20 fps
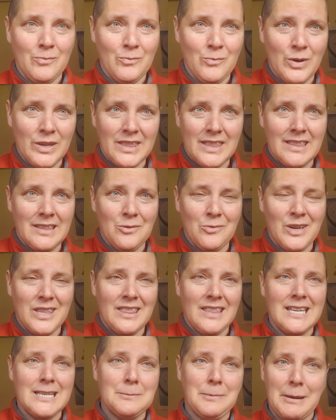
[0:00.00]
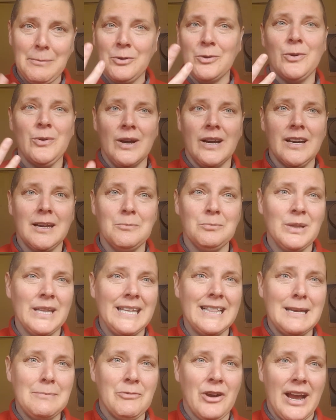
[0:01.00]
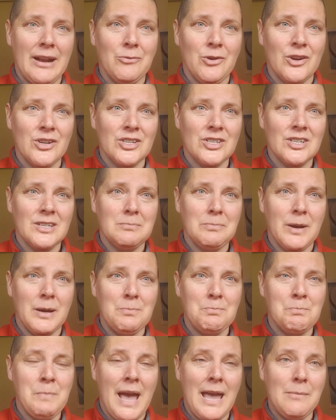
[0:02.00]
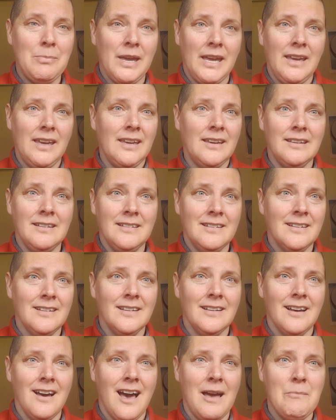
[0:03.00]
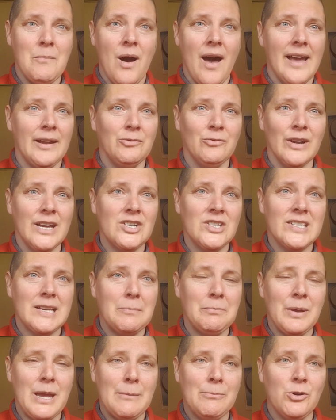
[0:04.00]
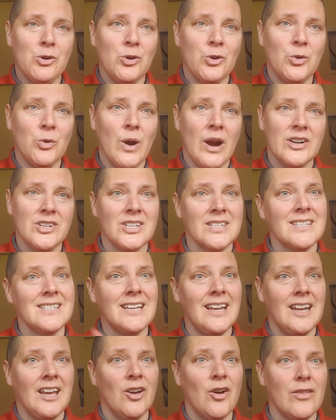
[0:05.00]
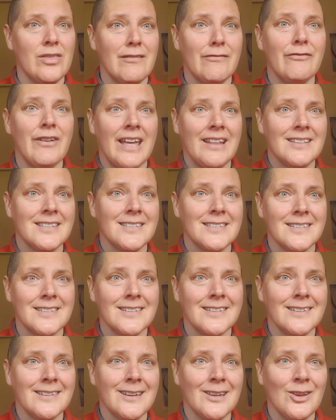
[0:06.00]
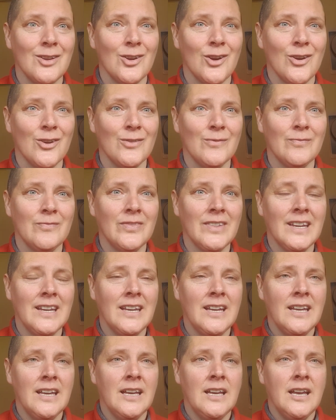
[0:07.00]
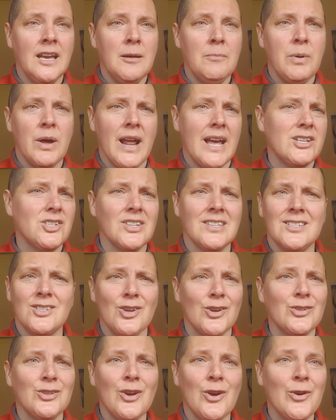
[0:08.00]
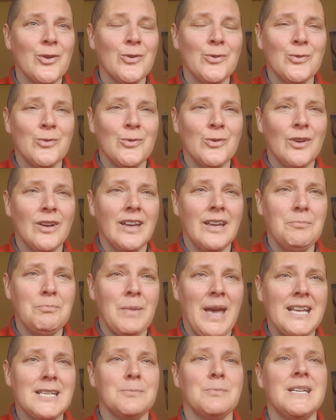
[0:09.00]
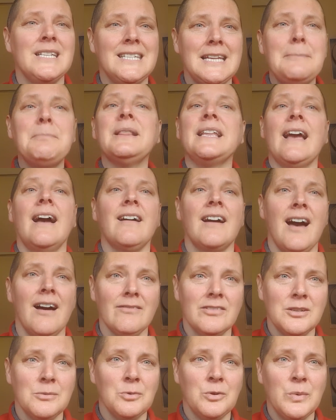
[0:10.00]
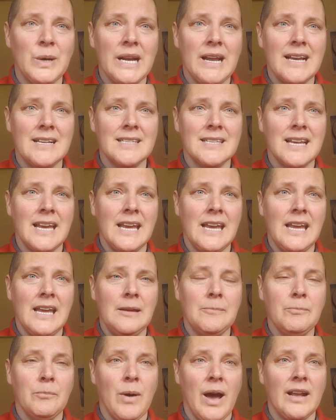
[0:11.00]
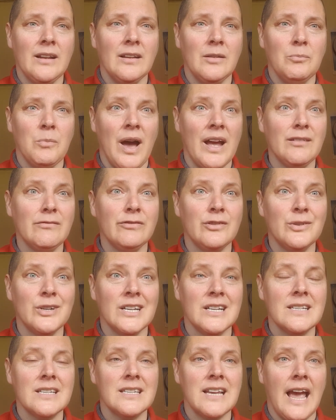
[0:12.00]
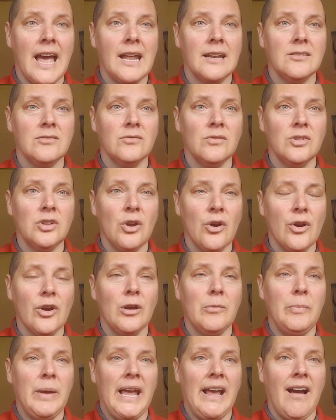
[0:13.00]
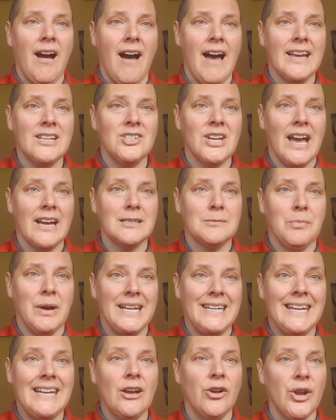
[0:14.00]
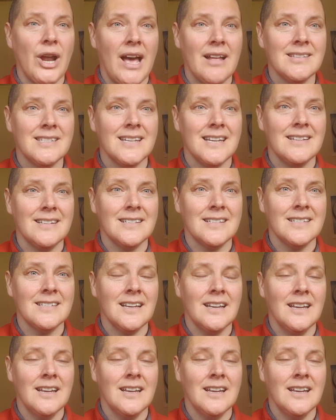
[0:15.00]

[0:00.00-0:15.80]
with these people who are completely brainwashed, but maybe I might reach some people who are just sitting on the fence, but I just don't know. It makes me deeply uncomfortable when I see mindfulness and yoga being hijacked by neo-Nazis